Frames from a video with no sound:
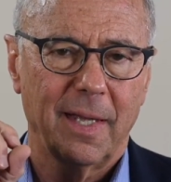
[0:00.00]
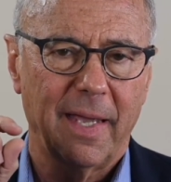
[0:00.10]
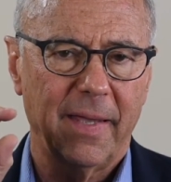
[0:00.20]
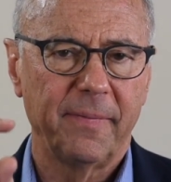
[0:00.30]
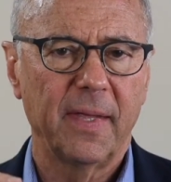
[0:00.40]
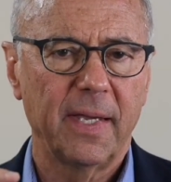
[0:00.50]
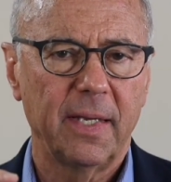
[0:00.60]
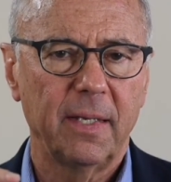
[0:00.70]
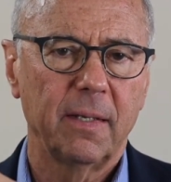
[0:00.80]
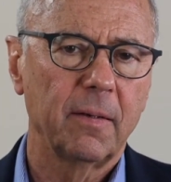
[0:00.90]
and
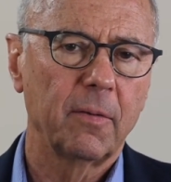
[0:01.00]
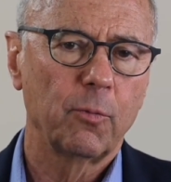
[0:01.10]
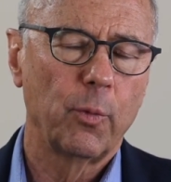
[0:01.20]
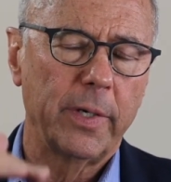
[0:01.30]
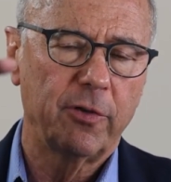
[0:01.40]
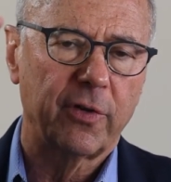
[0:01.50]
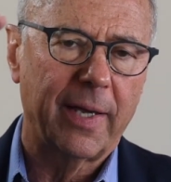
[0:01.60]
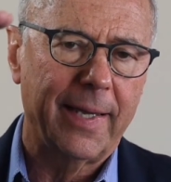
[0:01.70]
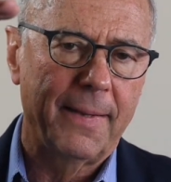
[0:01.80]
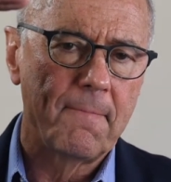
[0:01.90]
they reach
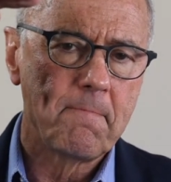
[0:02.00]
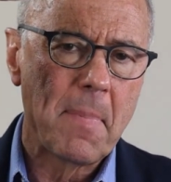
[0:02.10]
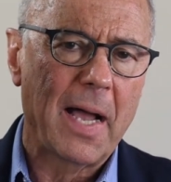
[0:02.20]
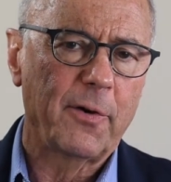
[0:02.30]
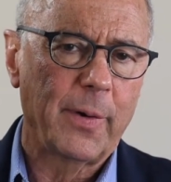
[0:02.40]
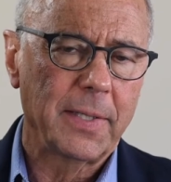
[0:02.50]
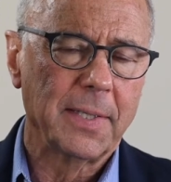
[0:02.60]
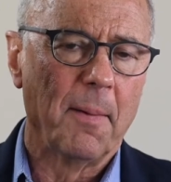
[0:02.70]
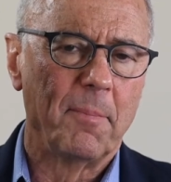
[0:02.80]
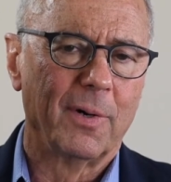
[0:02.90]
a moderate
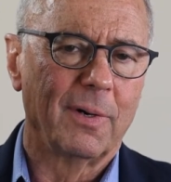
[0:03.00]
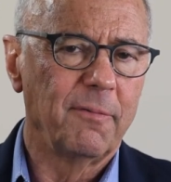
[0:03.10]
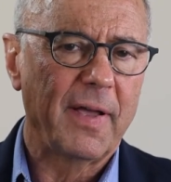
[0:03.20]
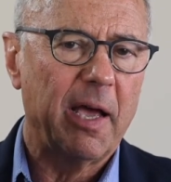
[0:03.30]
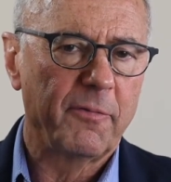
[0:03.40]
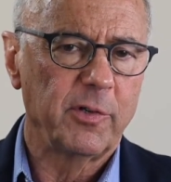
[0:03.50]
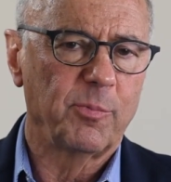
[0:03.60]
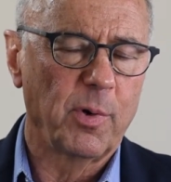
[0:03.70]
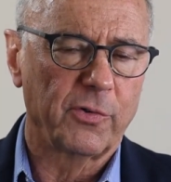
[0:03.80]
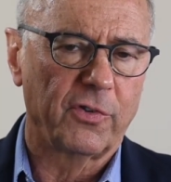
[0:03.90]
number of average
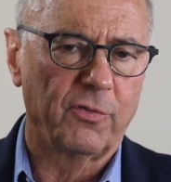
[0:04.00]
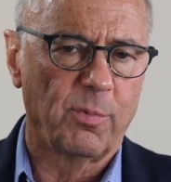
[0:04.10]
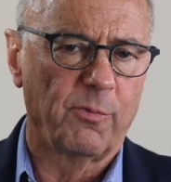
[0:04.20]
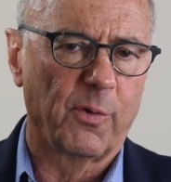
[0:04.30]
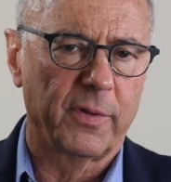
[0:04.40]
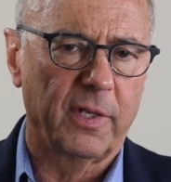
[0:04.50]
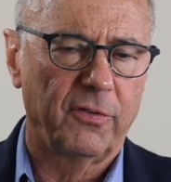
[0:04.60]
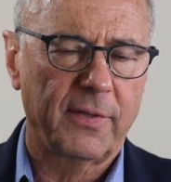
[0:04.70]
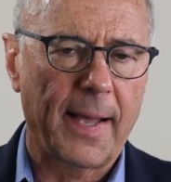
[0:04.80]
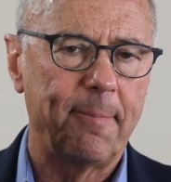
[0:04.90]
pushes before they
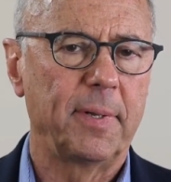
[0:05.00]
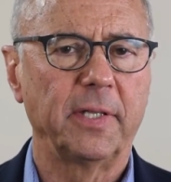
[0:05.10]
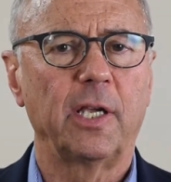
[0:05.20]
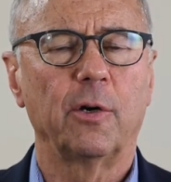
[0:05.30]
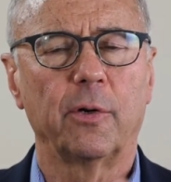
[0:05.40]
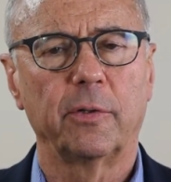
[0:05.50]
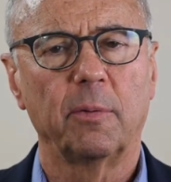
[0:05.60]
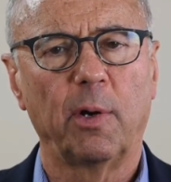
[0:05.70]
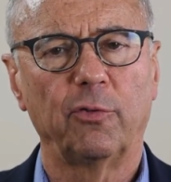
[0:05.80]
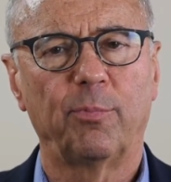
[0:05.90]
stop, and they earn the
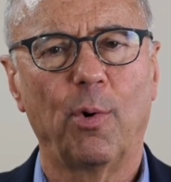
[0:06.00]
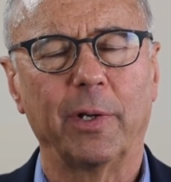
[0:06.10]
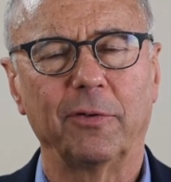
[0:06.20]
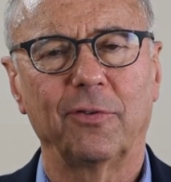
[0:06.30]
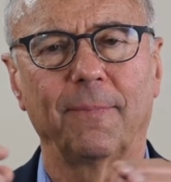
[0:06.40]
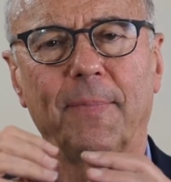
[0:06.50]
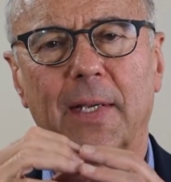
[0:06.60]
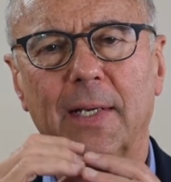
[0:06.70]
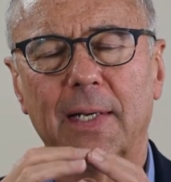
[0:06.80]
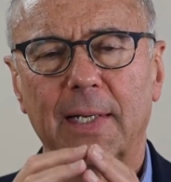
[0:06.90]
most points.
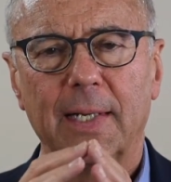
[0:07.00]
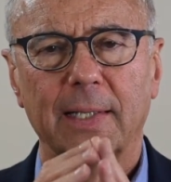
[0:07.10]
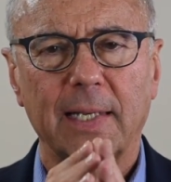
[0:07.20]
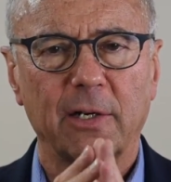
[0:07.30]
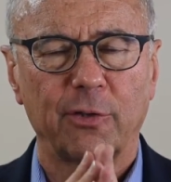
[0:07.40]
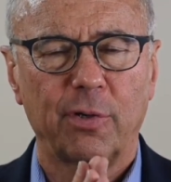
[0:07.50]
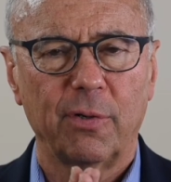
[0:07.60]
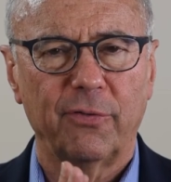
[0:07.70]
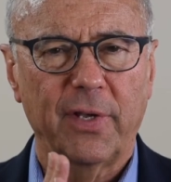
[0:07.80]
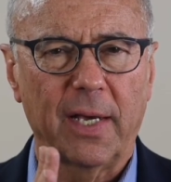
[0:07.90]
Now, it
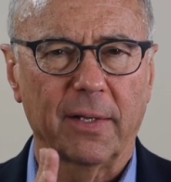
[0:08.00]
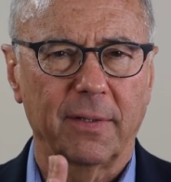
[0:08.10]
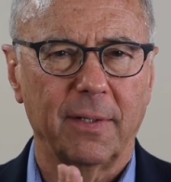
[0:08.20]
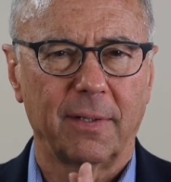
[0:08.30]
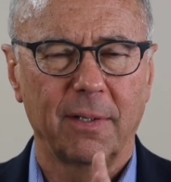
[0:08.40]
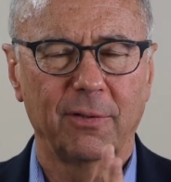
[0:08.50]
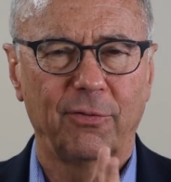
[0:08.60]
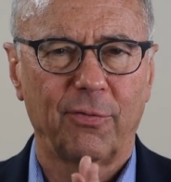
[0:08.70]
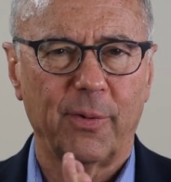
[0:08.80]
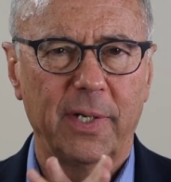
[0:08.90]
turns out that
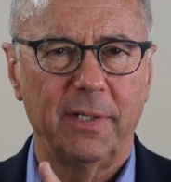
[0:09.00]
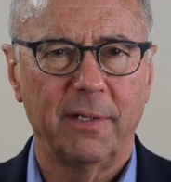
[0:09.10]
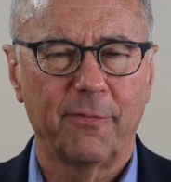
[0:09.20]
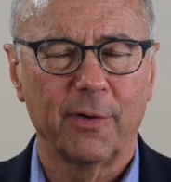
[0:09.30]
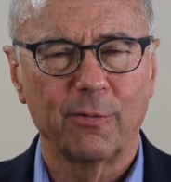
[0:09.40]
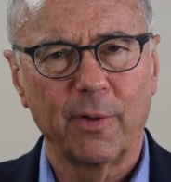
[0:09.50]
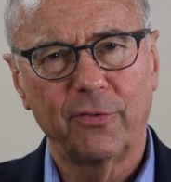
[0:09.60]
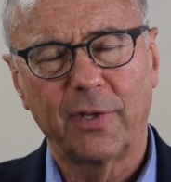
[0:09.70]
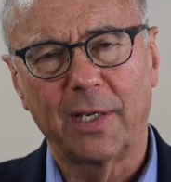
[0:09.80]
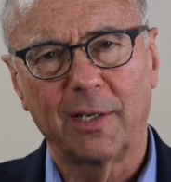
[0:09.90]
those 3 different
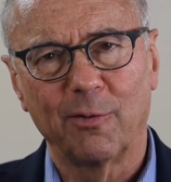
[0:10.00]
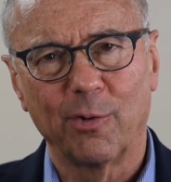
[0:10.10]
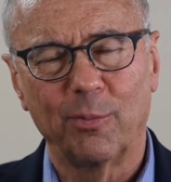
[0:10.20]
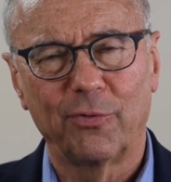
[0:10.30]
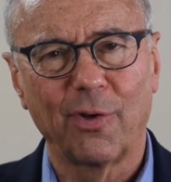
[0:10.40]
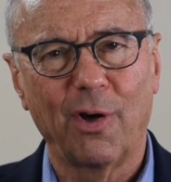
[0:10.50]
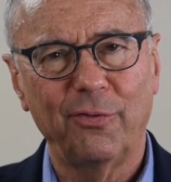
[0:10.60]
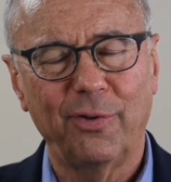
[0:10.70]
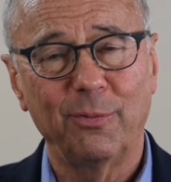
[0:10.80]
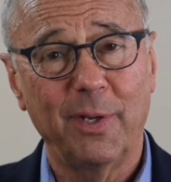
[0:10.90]
risk-taking groups
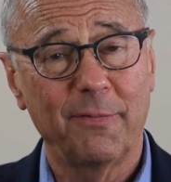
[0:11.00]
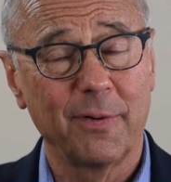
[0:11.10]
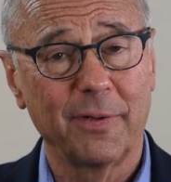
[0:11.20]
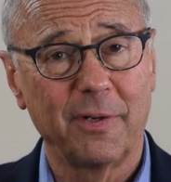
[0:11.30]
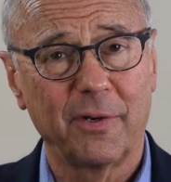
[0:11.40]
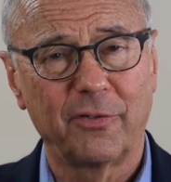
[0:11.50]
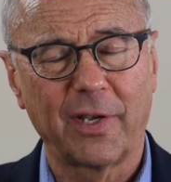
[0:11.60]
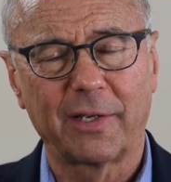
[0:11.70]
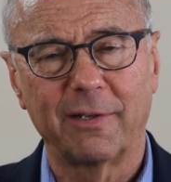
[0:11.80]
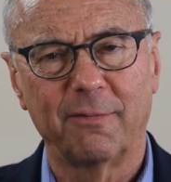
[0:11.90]
also differ in their
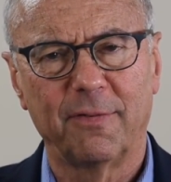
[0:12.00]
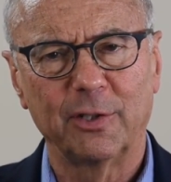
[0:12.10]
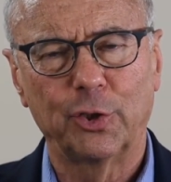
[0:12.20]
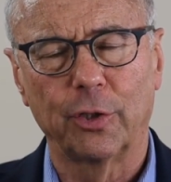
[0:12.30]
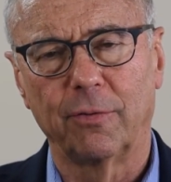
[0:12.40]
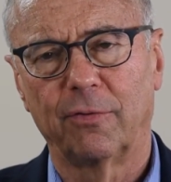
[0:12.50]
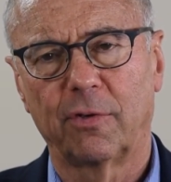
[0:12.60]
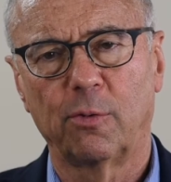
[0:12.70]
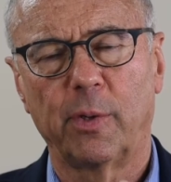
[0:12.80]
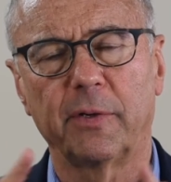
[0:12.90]
executive functions.
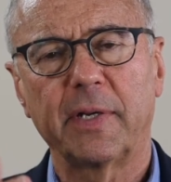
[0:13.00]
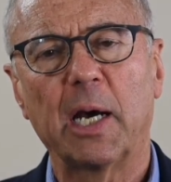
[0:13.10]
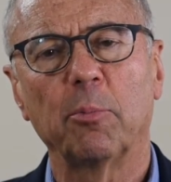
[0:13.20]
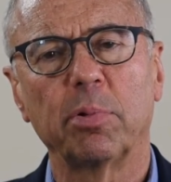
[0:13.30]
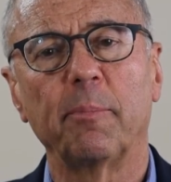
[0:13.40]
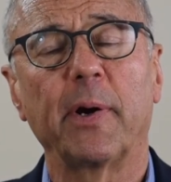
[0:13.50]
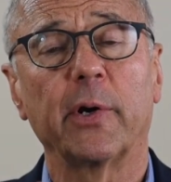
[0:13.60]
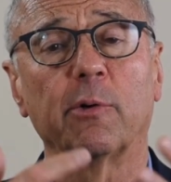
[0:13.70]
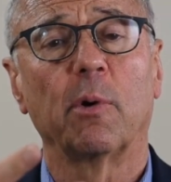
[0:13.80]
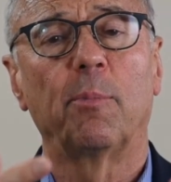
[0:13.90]
So we're now
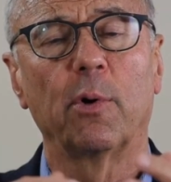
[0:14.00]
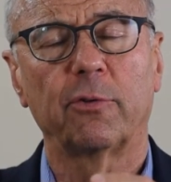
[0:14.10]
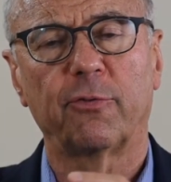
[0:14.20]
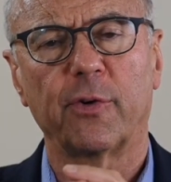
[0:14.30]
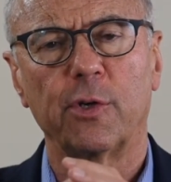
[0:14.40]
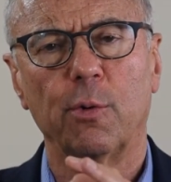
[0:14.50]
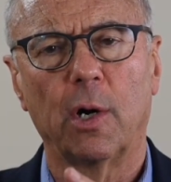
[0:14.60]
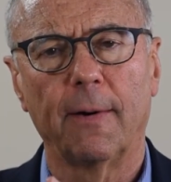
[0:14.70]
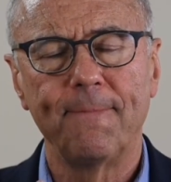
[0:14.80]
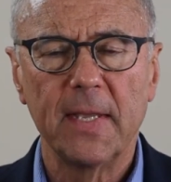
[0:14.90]
preparing reports for you all,